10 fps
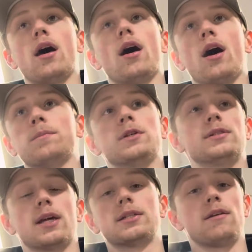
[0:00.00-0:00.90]
up to
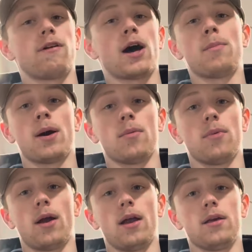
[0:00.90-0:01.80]
65-pound
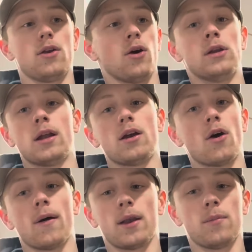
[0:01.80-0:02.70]
braid. You don't need to
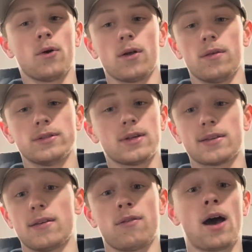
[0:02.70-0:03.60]
go any more than
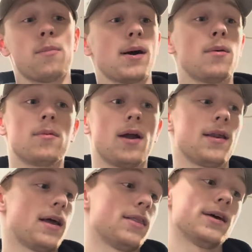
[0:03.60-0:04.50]
65-pound braid
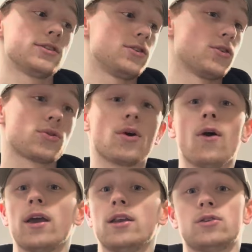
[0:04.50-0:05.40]
unless you're
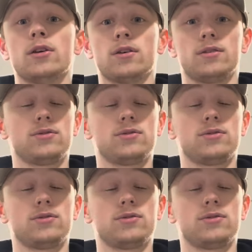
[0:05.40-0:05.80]
throwing into